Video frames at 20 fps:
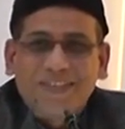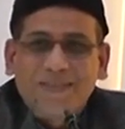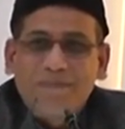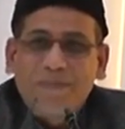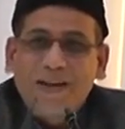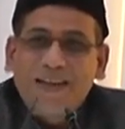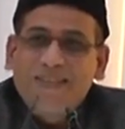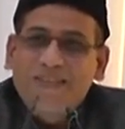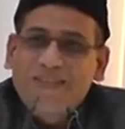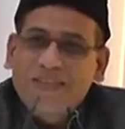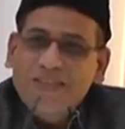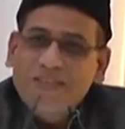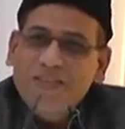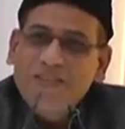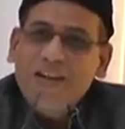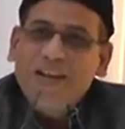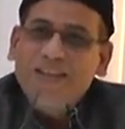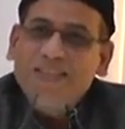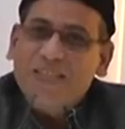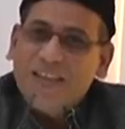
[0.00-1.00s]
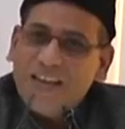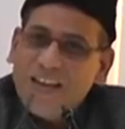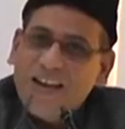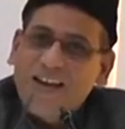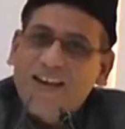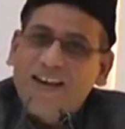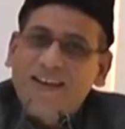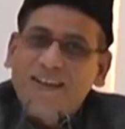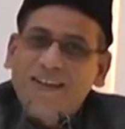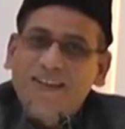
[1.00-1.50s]
my sisters
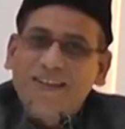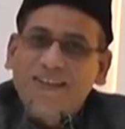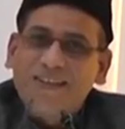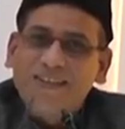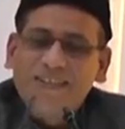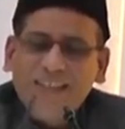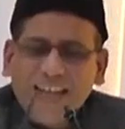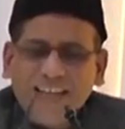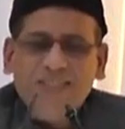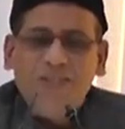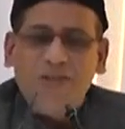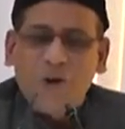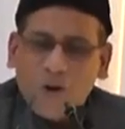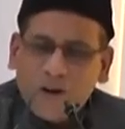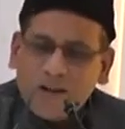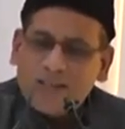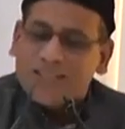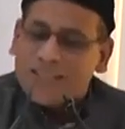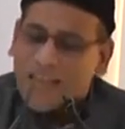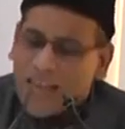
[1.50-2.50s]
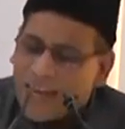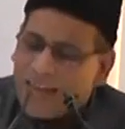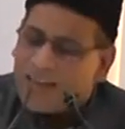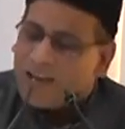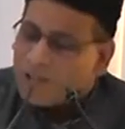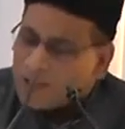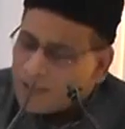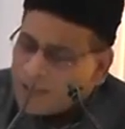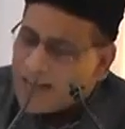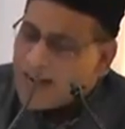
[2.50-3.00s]
here, just don't
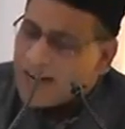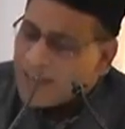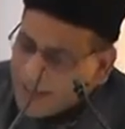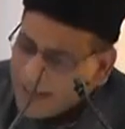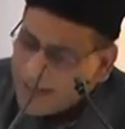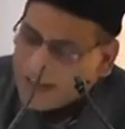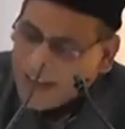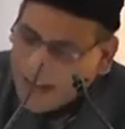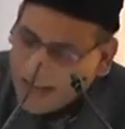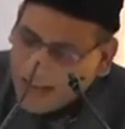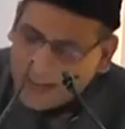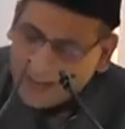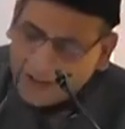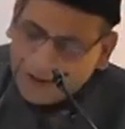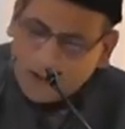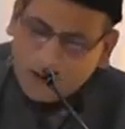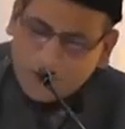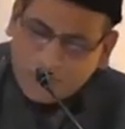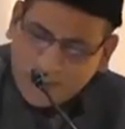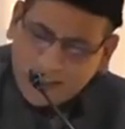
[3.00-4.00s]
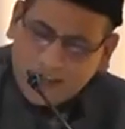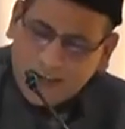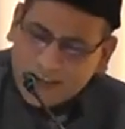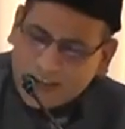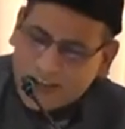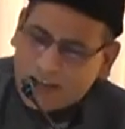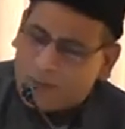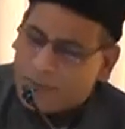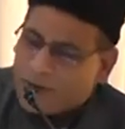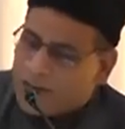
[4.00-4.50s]
sign on that nikah, with
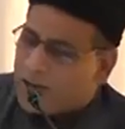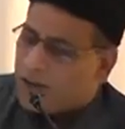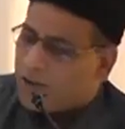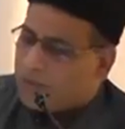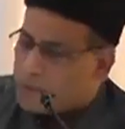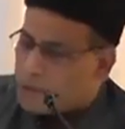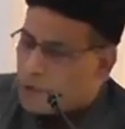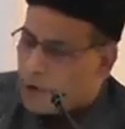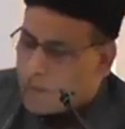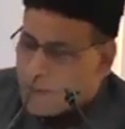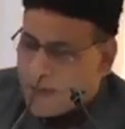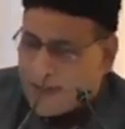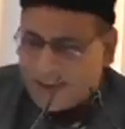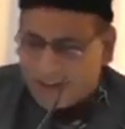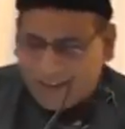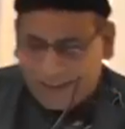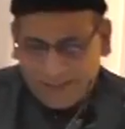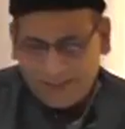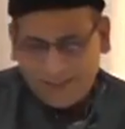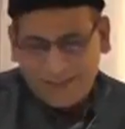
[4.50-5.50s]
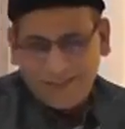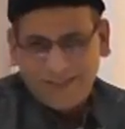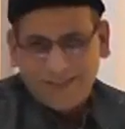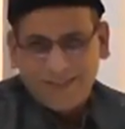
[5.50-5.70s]
little bit of sobbing.